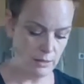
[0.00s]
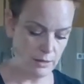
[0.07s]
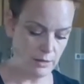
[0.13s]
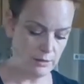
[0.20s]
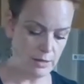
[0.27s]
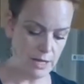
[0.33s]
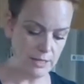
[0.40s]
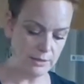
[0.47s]

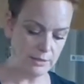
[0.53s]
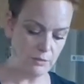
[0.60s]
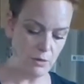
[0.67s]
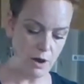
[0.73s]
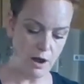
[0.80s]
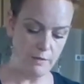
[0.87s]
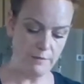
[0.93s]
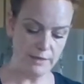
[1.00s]
Alright, so
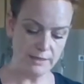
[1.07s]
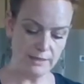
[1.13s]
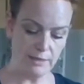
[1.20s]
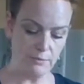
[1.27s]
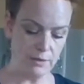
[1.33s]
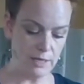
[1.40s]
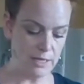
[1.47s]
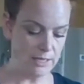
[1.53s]

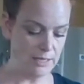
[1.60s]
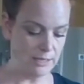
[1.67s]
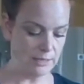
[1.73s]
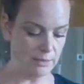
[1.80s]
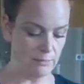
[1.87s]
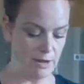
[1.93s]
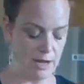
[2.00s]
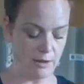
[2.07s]
obviously we're going to need
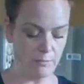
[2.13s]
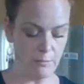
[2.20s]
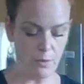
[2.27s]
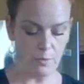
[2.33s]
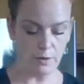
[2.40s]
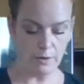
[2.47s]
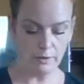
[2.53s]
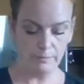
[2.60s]
to make
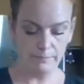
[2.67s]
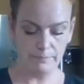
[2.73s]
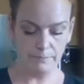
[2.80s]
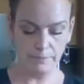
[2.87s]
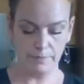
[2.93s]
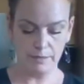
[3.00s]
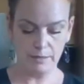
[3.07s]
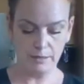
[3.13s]
more,
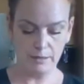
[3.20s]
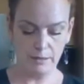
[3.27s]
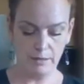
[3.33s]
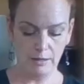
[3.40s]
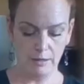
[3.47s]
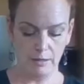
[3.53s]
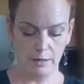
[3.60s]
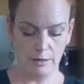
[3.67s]

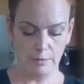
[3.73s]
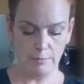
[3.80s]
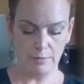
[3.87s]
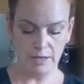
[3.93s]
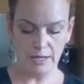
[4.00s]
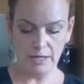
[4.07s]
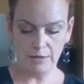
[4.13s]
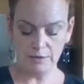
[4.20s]

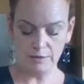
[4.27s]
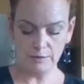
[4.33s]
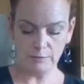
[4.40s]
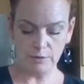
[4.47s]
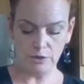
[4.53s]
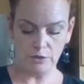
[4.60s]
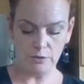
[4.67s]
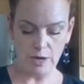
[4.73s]
but here's
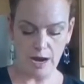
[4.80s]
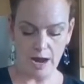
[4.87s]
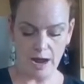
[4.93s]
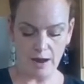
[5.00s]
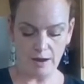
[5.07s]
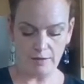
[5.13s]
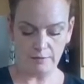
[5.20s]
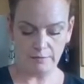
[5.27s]
what you
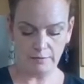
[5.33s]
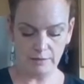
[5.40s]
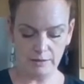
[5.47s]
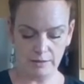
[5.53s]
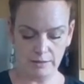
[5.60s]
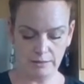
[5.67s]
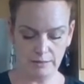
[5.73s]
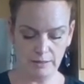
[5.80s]
have
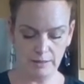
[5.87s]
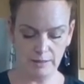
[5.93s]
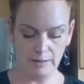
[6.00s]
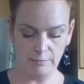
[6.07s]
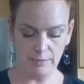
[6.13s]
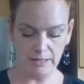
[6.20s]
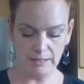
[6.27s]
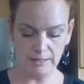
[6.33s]
in
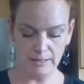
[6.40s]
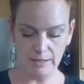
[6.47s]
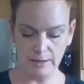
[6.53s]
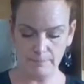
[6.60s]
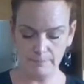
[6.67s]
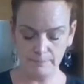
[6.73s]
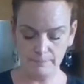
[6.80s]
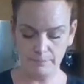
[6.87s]
the
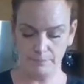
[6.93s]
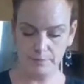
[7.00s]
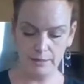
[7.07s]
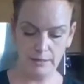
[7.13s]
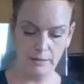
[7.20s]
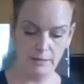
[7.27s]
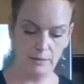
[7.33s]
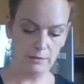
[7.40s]
meantime.
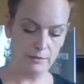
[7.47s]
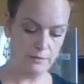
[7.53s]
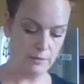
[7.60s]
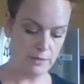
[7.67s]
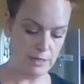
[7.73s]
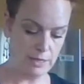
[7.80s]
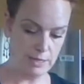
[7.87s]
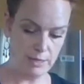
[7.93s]

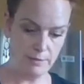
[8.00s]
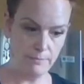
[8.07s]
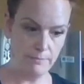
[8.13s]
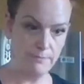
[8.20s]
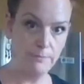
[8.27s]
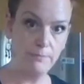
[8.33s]
Okay?